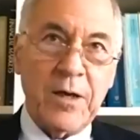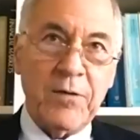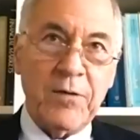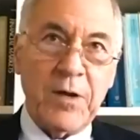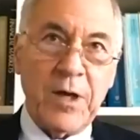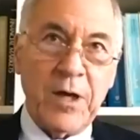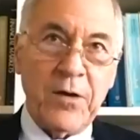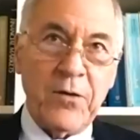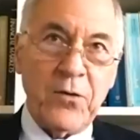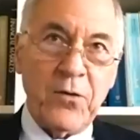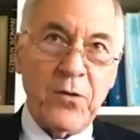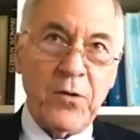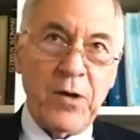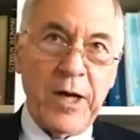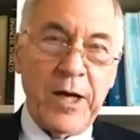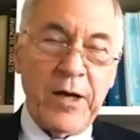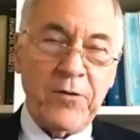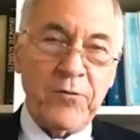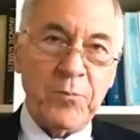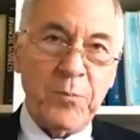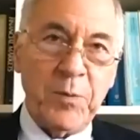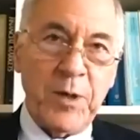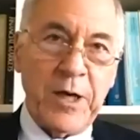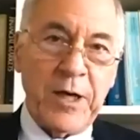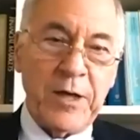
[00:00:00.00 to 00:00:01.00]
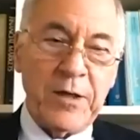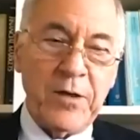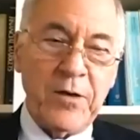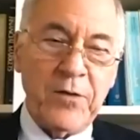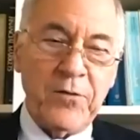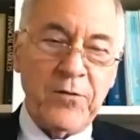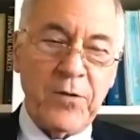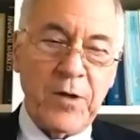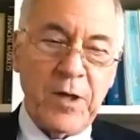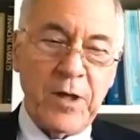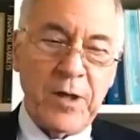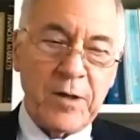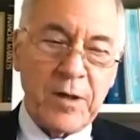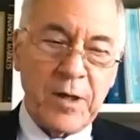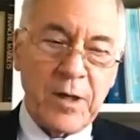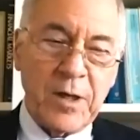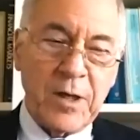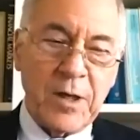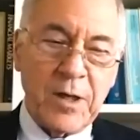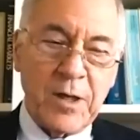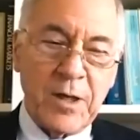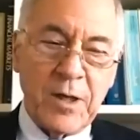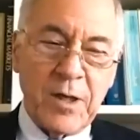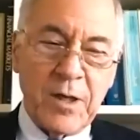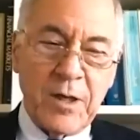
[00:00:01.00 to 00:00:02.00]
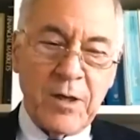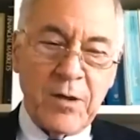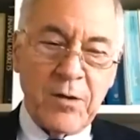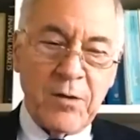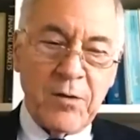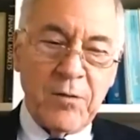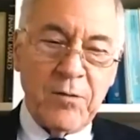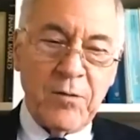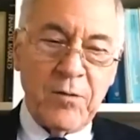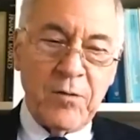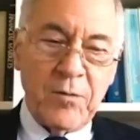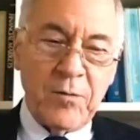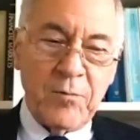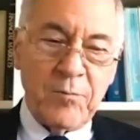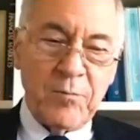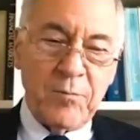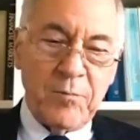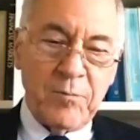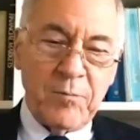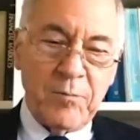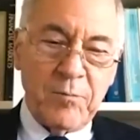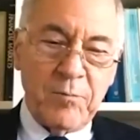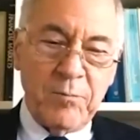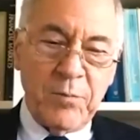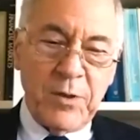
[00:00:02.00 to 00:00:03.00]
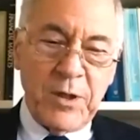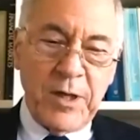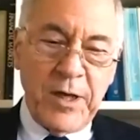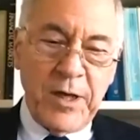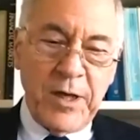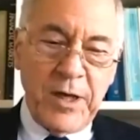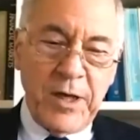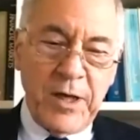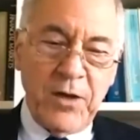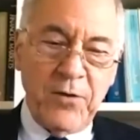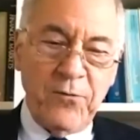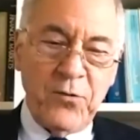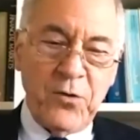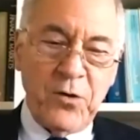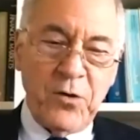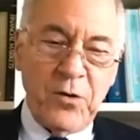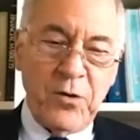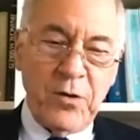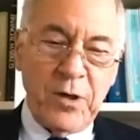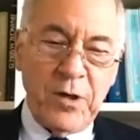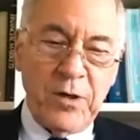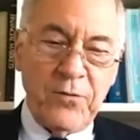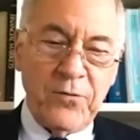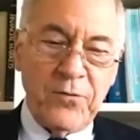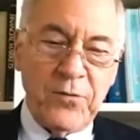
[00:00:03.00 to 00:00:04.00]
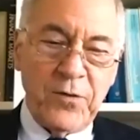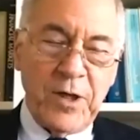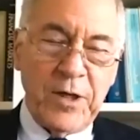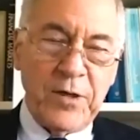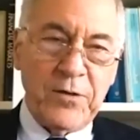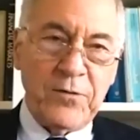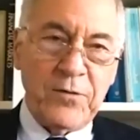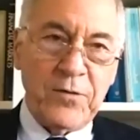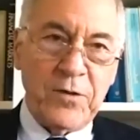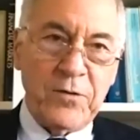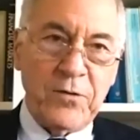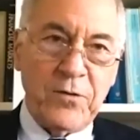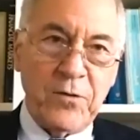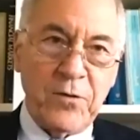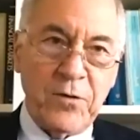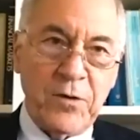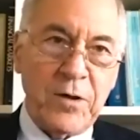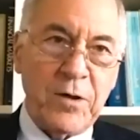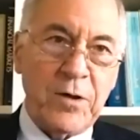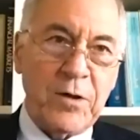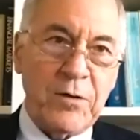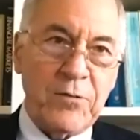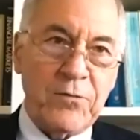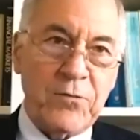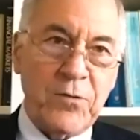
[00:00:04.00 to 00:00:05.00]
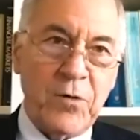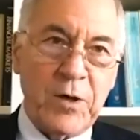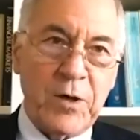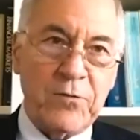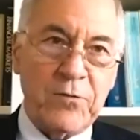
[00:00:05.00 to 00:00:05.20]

The other aspect is that their behavior is such that they're so